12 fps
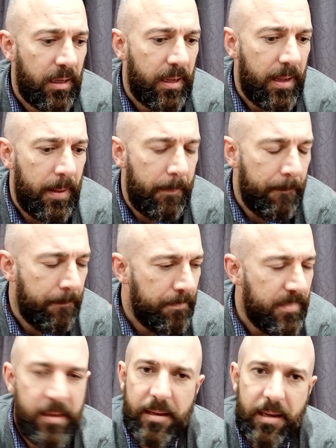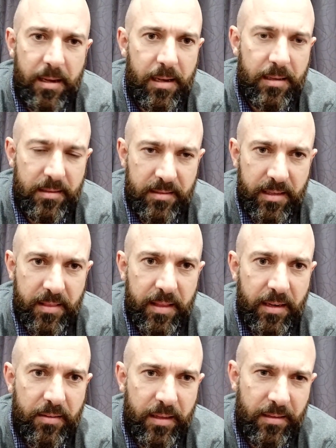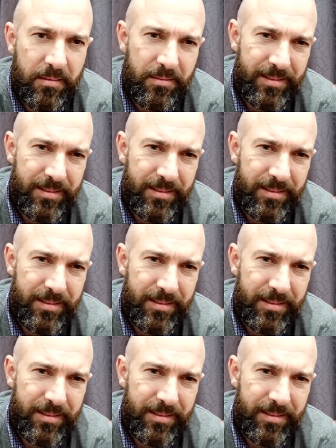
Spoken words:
As I said, that